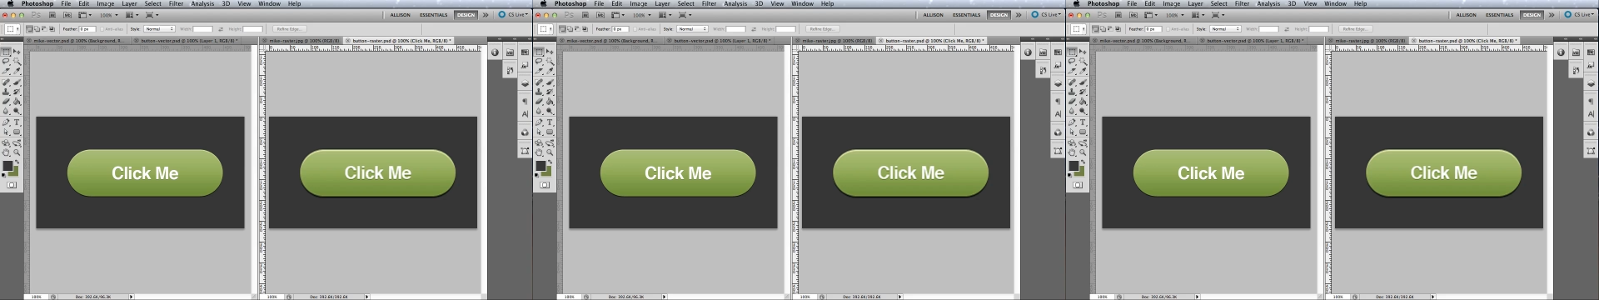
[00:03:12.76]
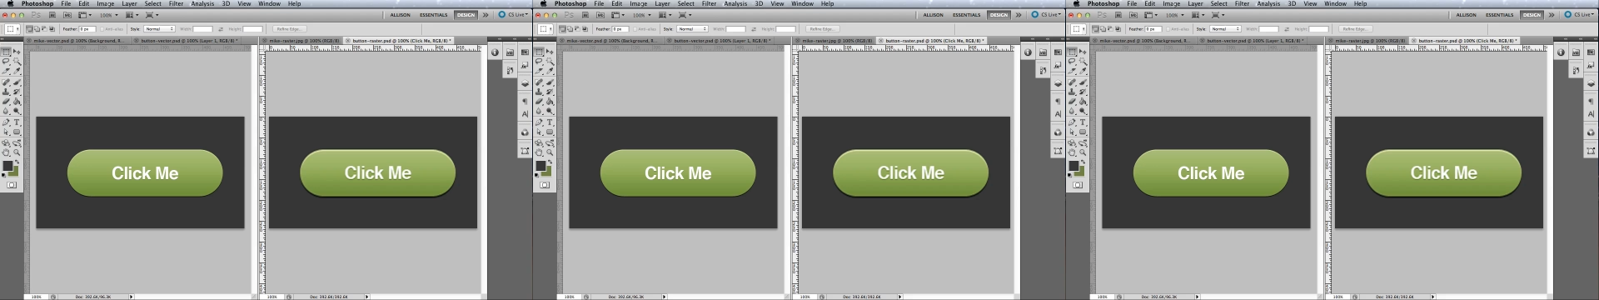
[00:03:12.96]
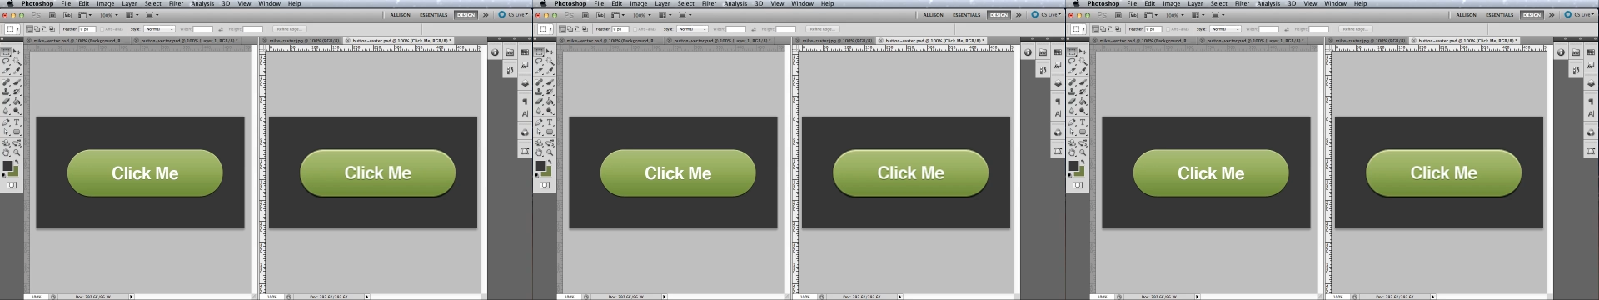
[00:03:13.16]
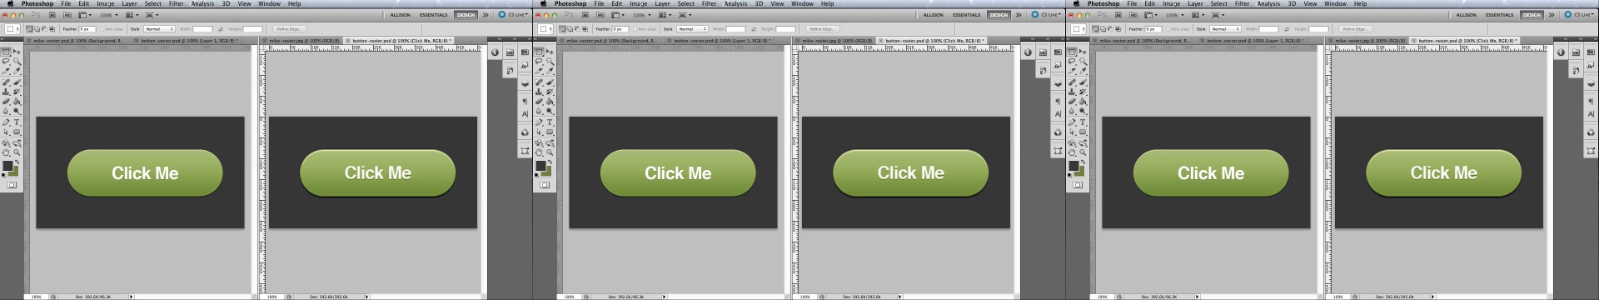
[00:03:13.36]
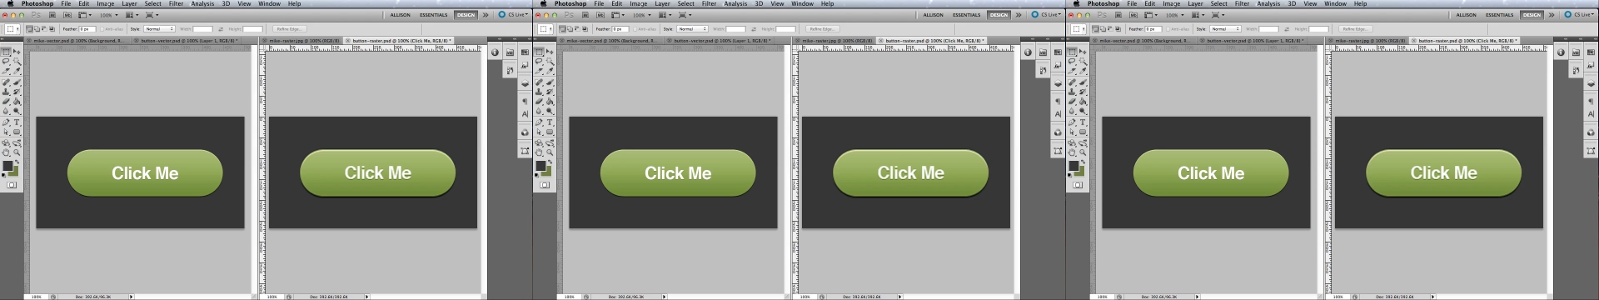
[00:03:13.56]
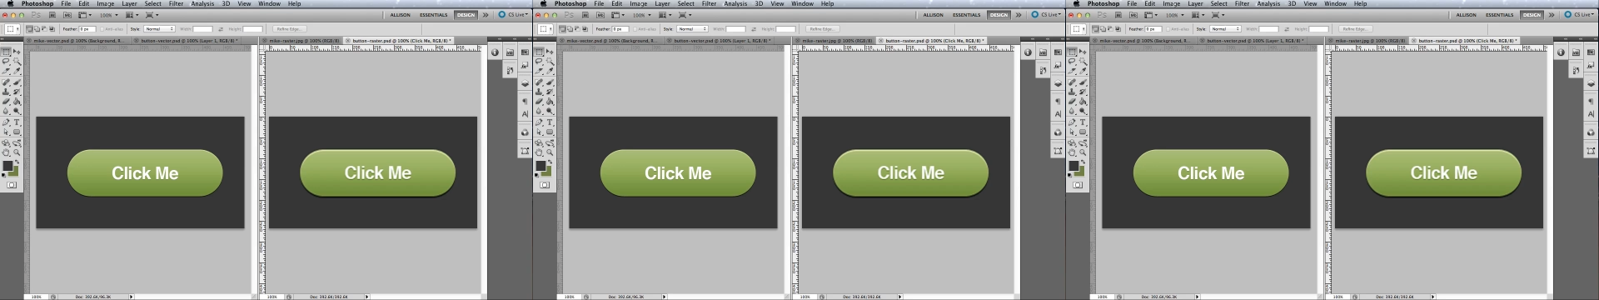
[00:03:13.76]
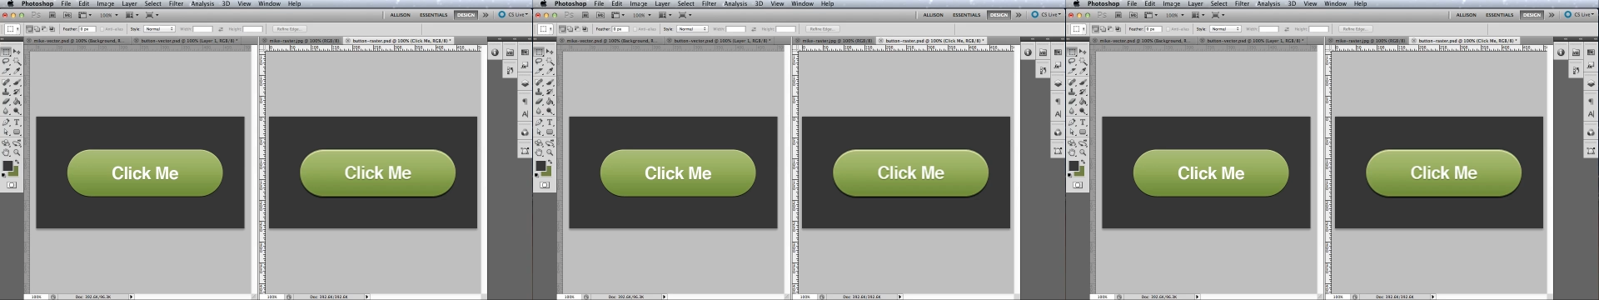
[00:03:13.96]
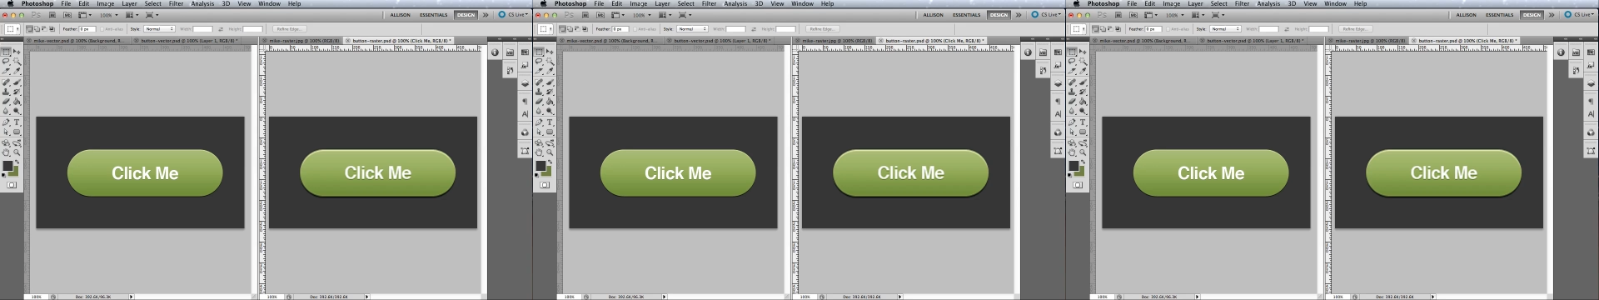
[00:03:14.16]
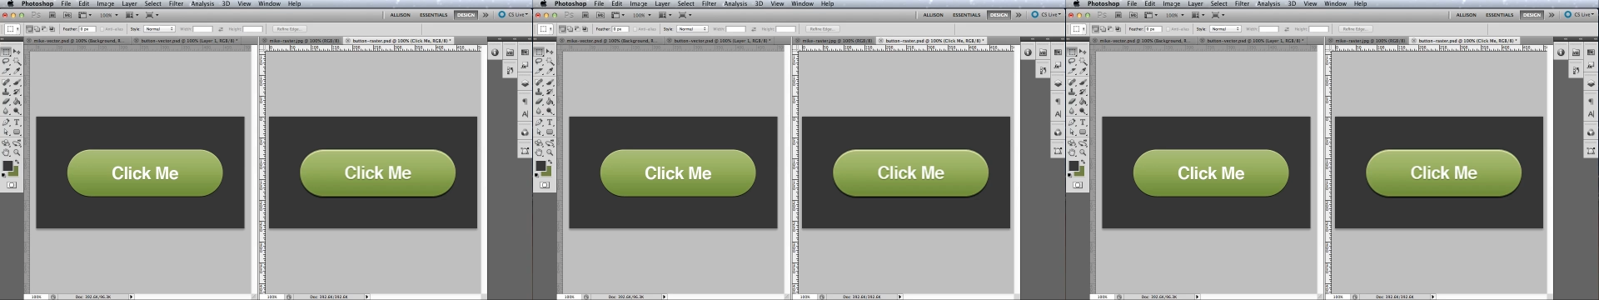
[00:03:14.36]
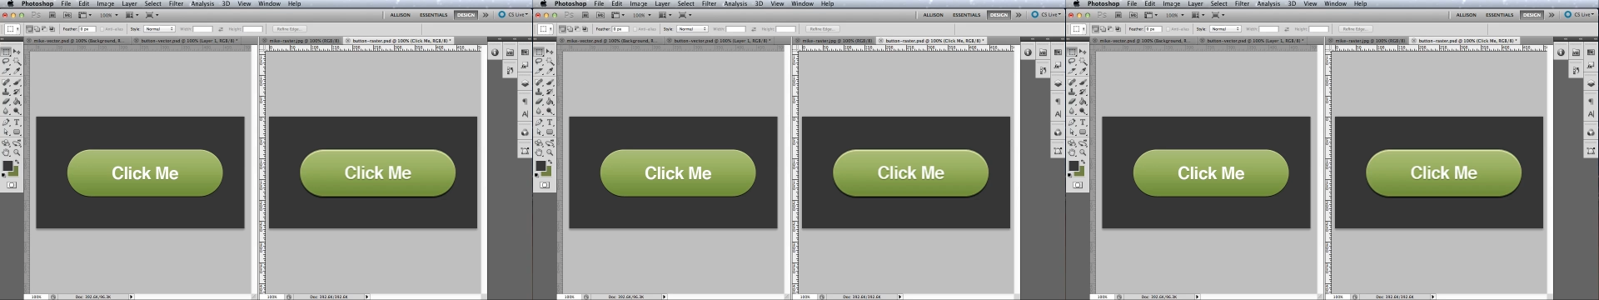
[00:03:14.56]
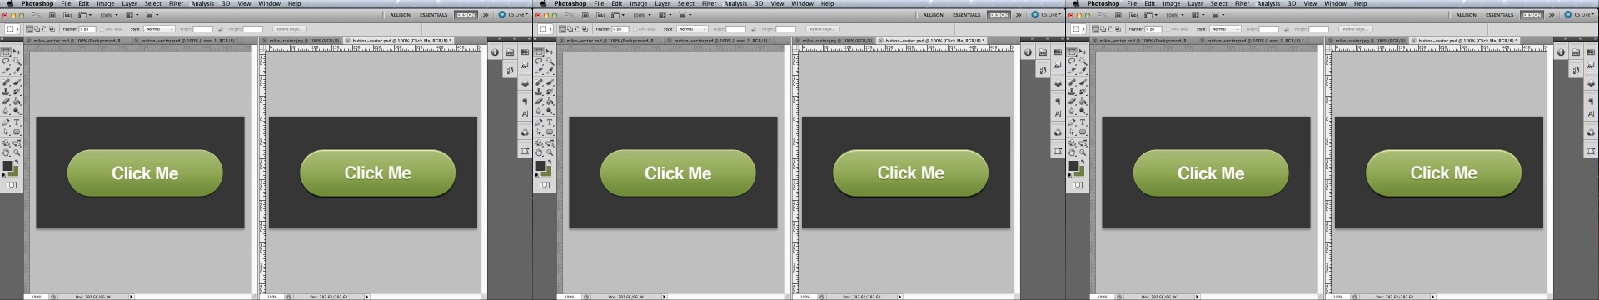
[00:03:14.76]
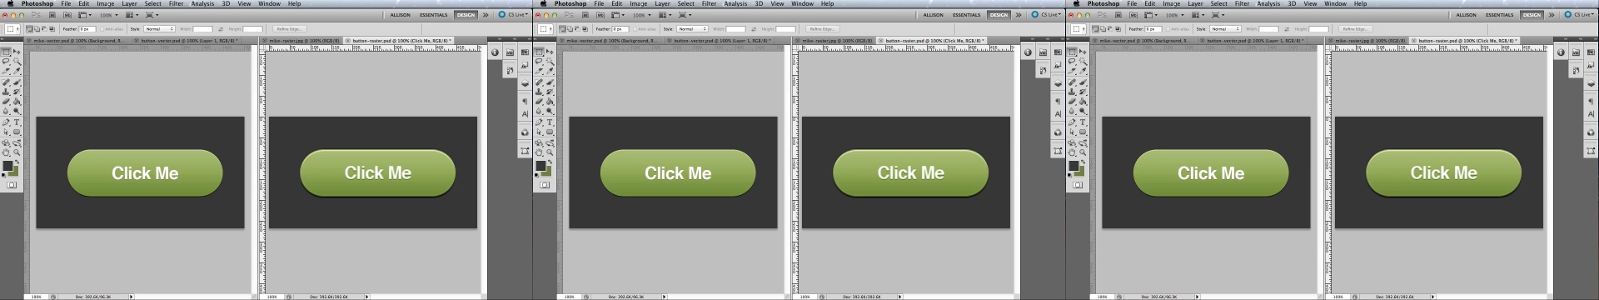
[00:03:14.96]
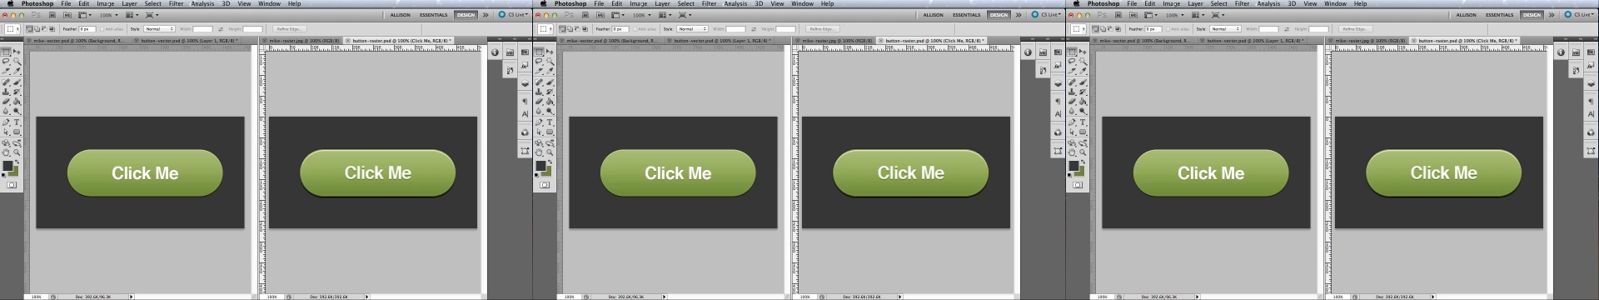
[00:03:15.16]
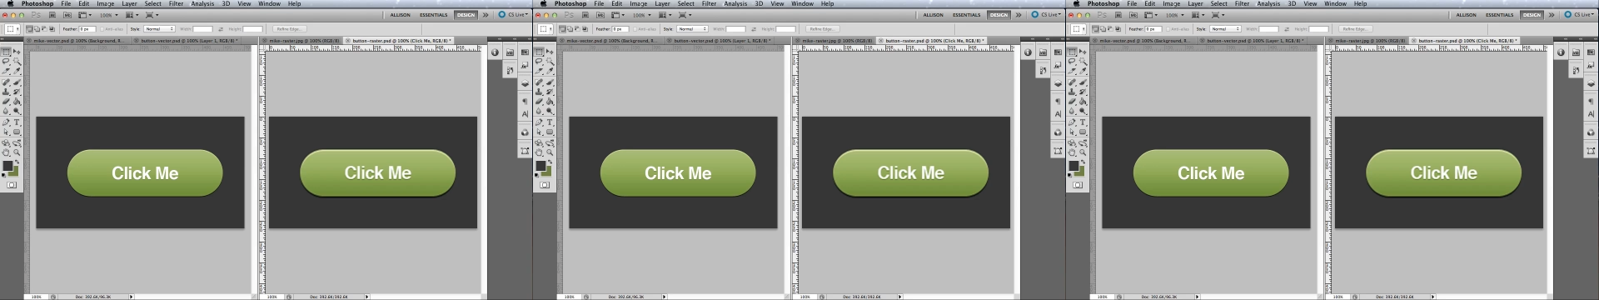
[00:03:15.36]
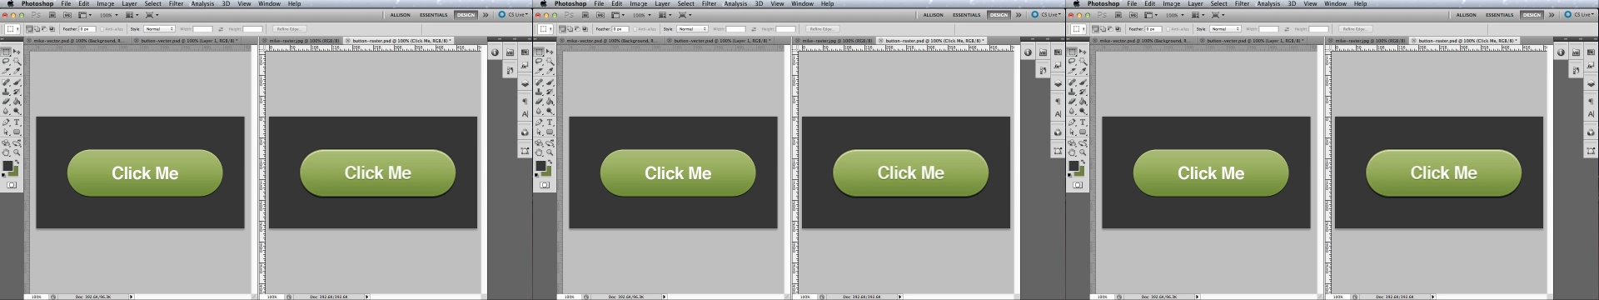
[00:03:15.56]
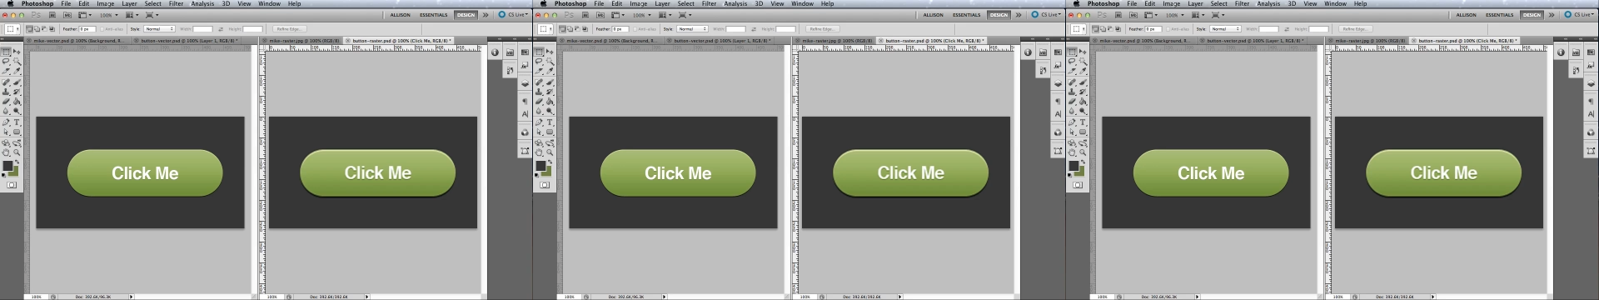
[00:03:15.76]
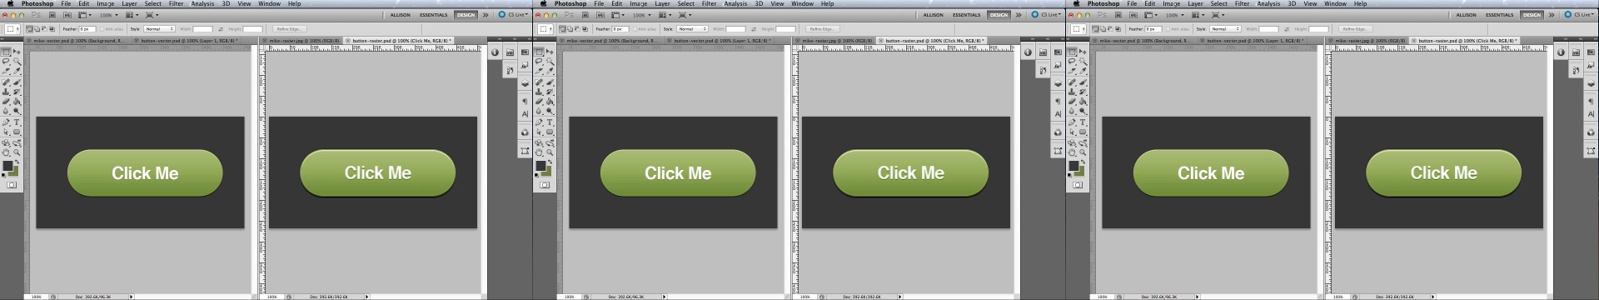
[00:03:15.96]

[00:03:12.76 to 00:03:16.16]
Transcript: No face is visible, so there are no lips to read.